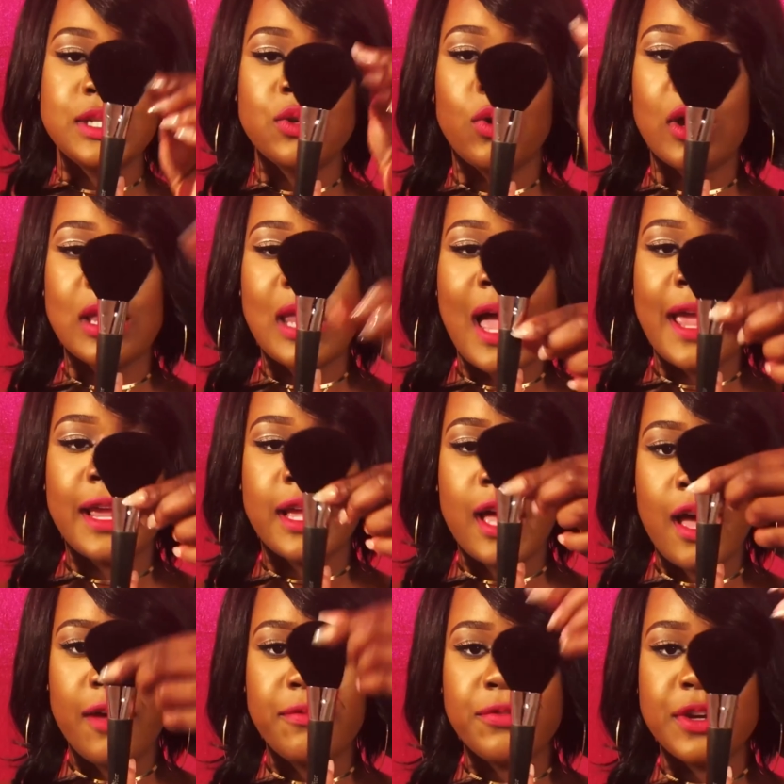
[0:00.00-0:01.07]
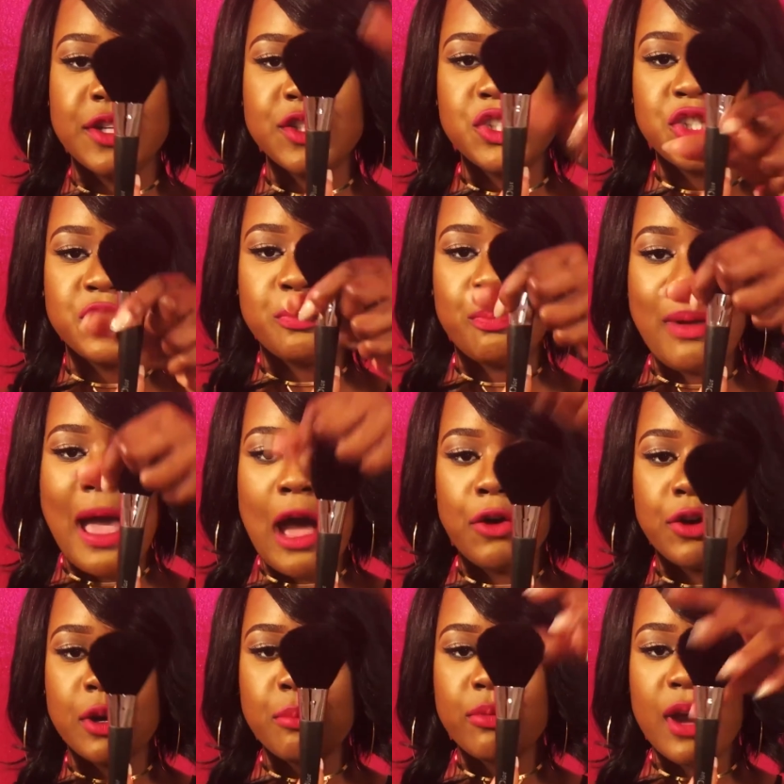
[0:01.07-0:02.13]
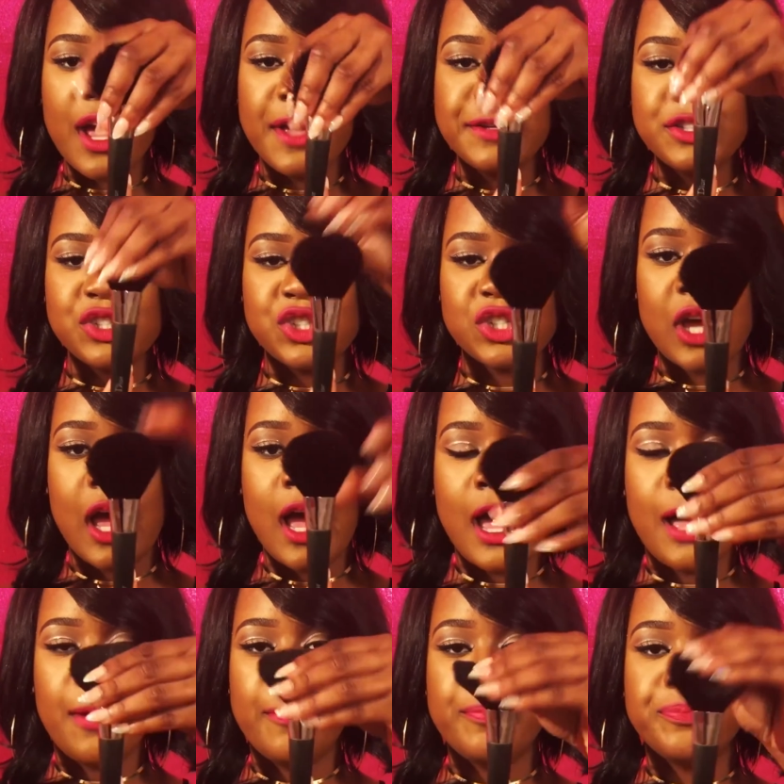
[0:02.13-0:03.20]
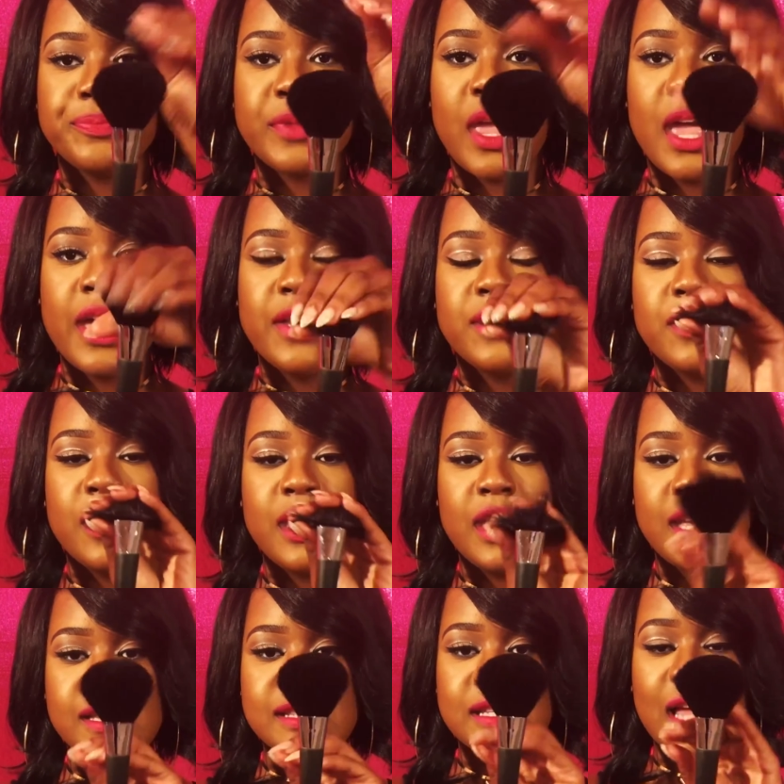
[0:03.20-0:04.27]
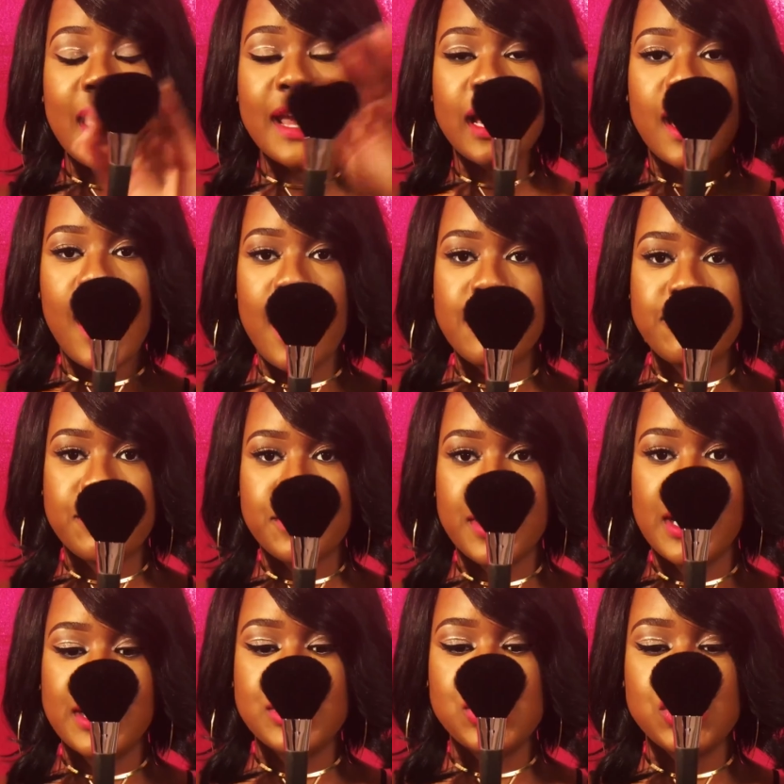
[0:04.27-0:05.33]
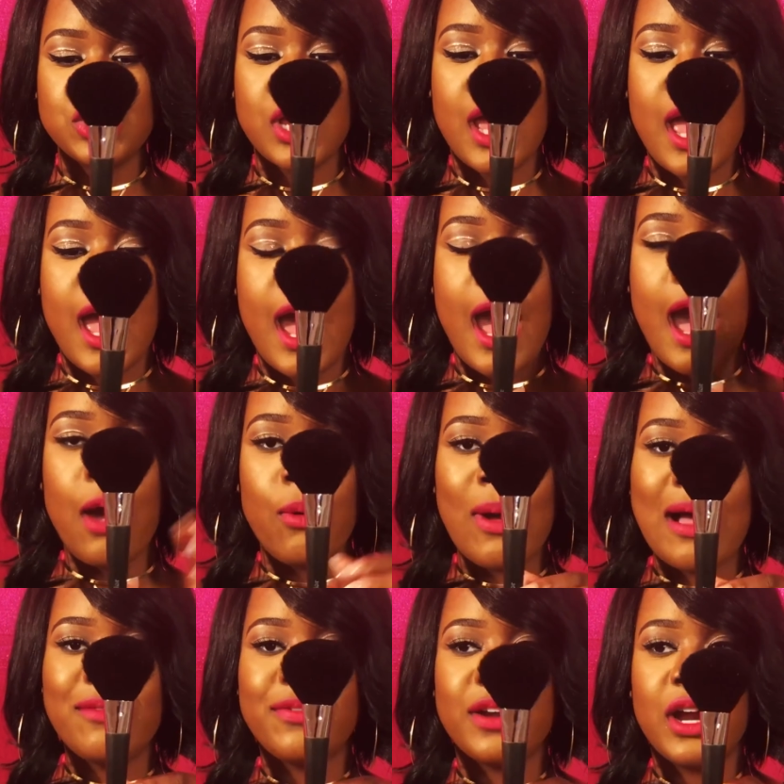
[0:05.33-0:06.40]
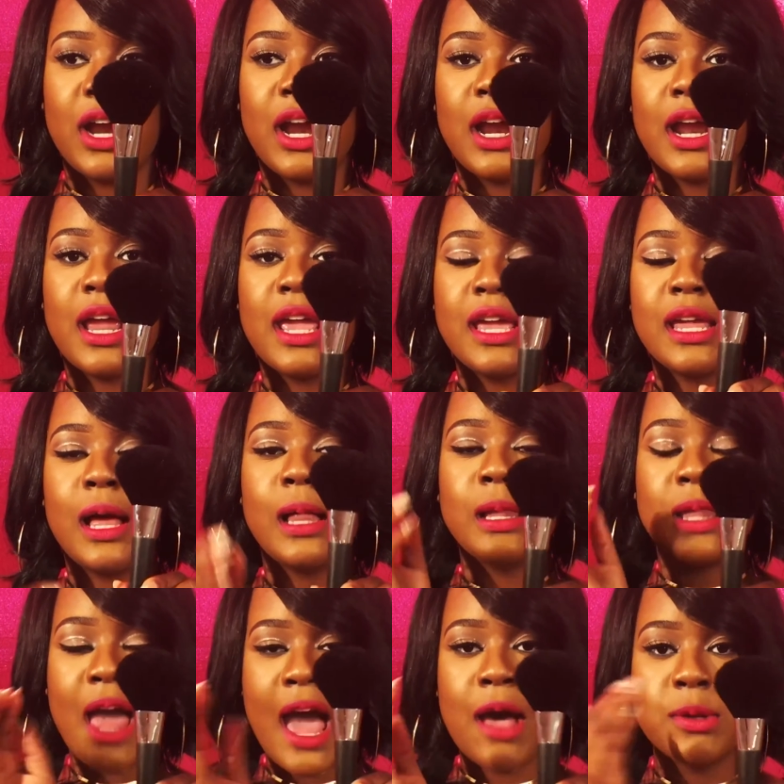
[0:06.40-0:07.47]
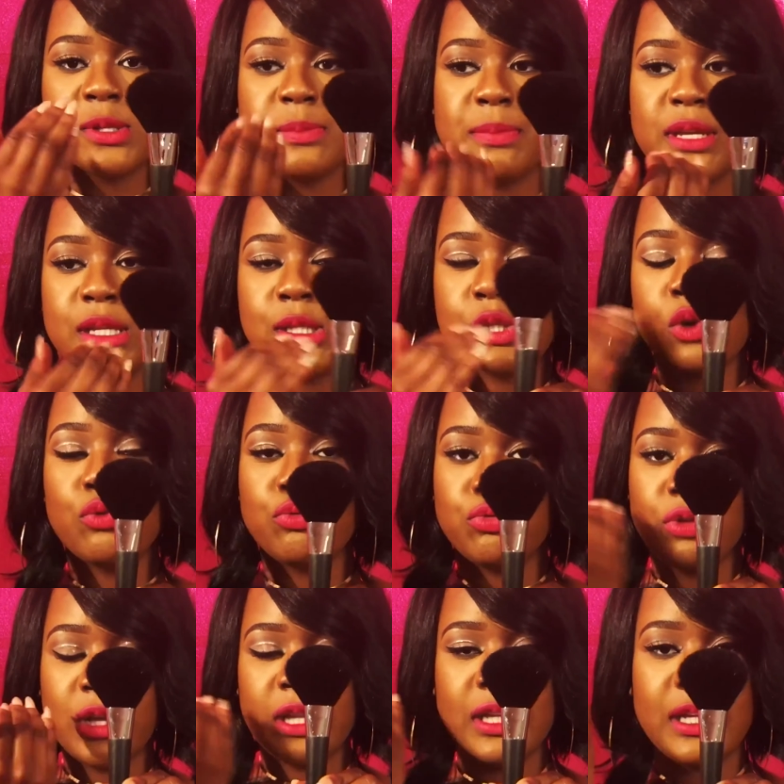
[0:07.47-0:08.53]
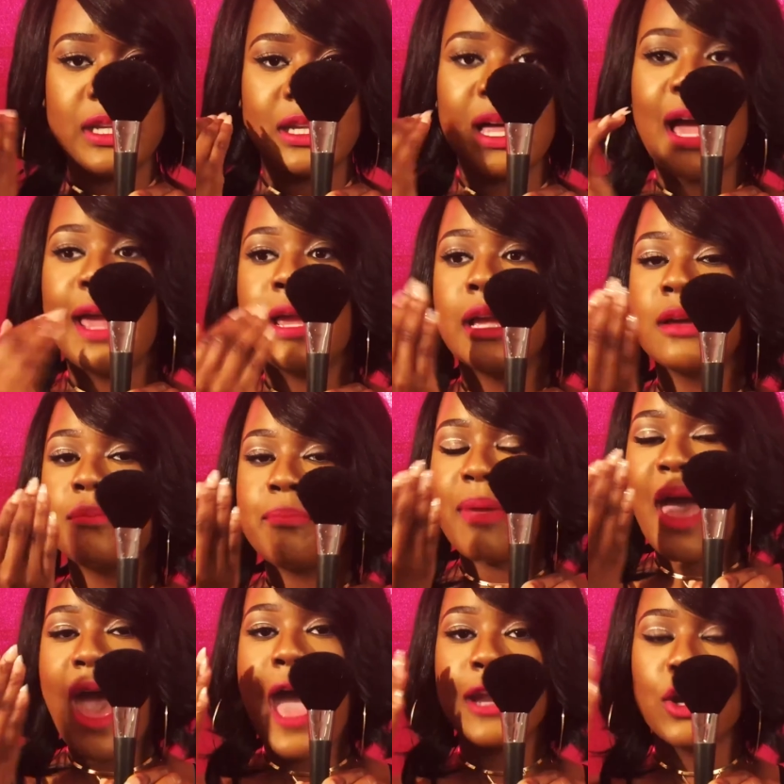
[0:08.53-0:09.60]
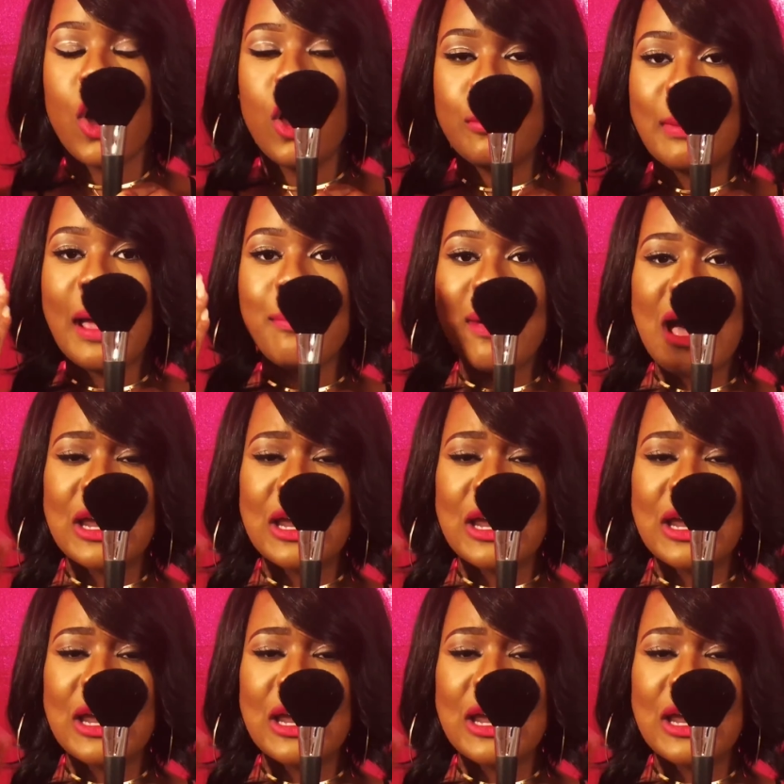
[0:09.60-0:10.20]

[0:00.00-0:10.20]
Dior light coverage powder brush. It's light coverage, however, it allows me to really like pat on my